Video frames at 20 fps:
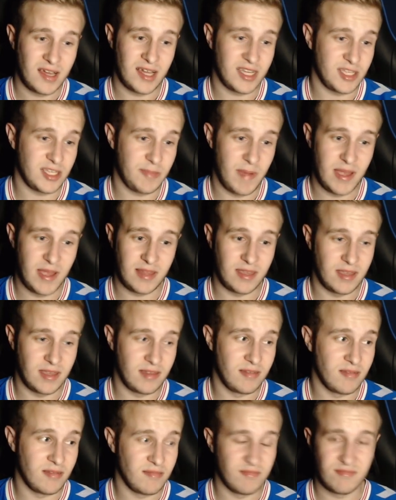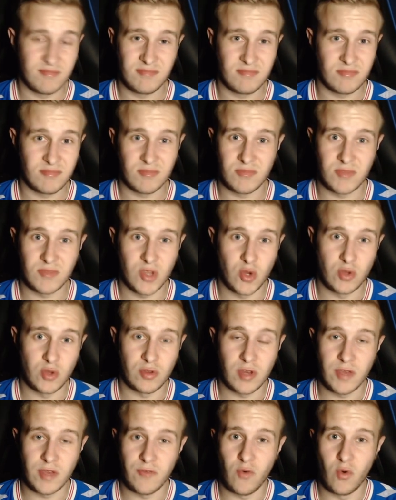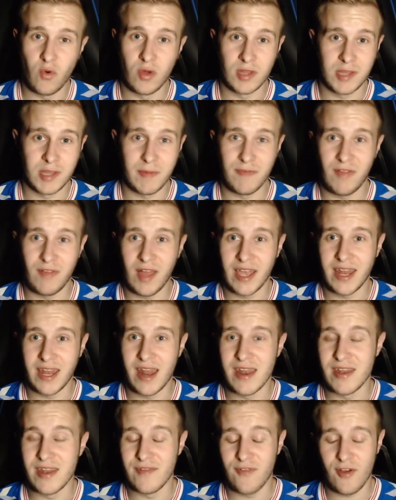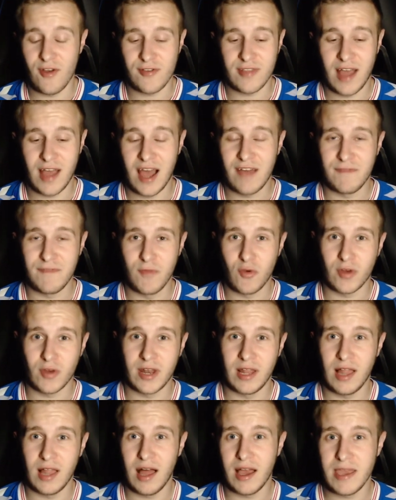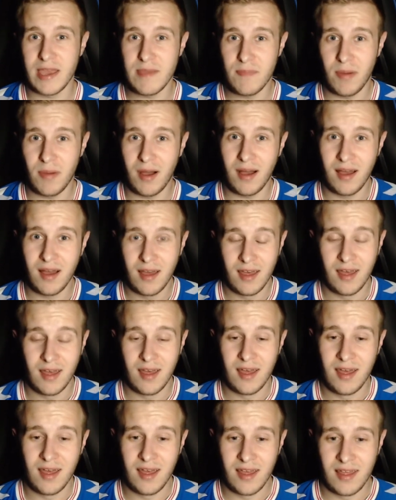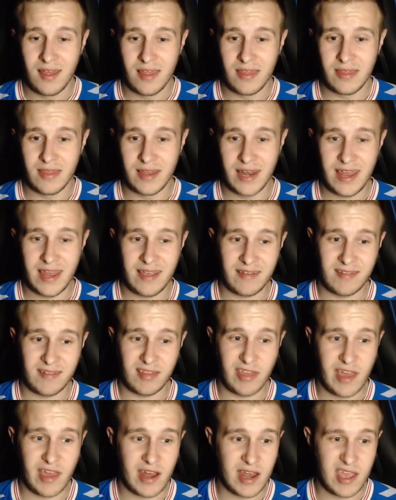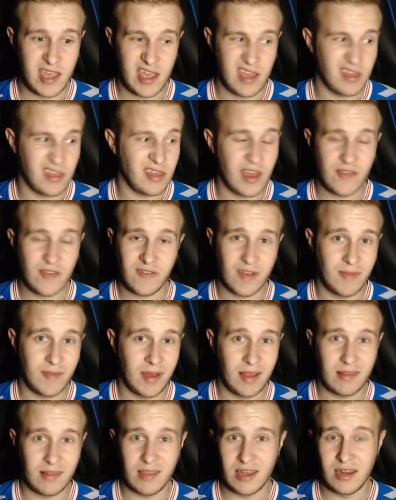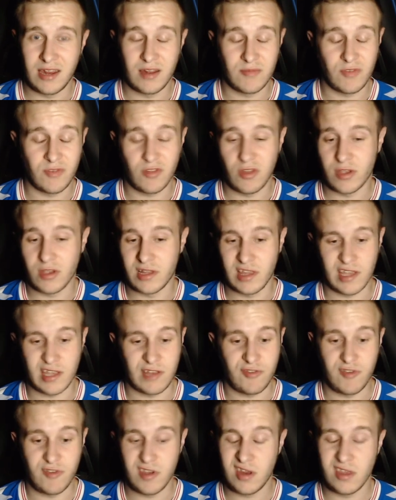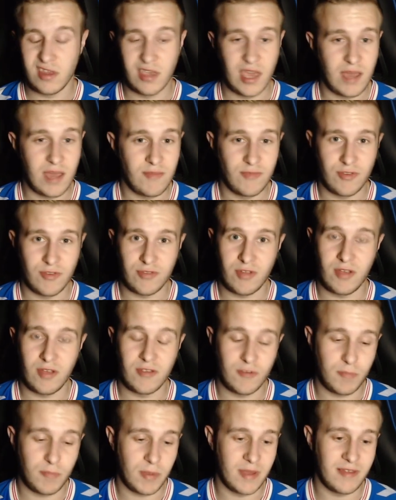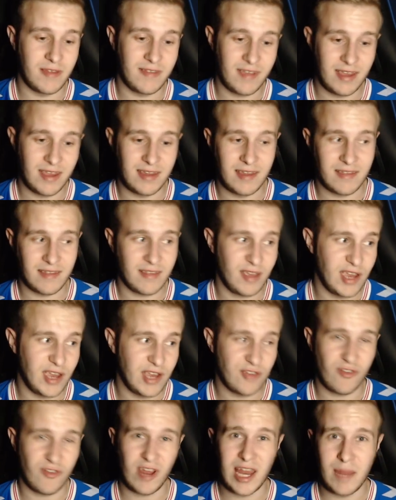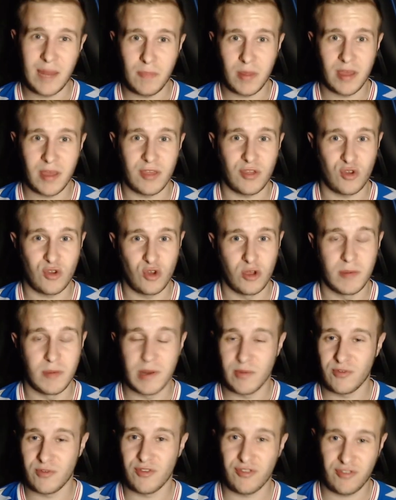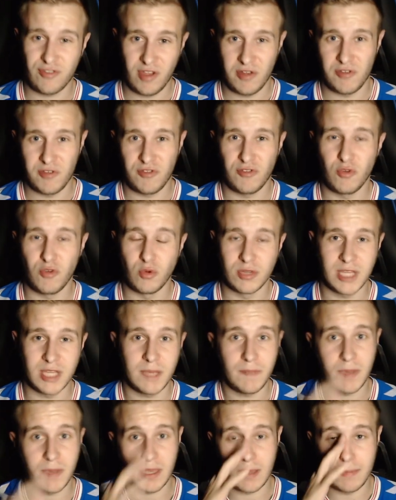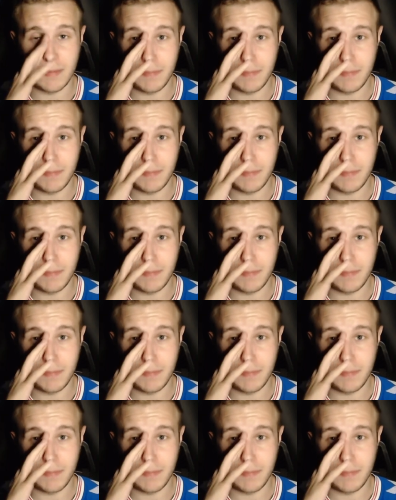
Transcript: I expected 2-3-4 to be flying in the first half, not going to lie. But the next 30-35 minutes ended up just looking like a training game, just us playing side to side, trying to play it through, but it was just sitting so deep and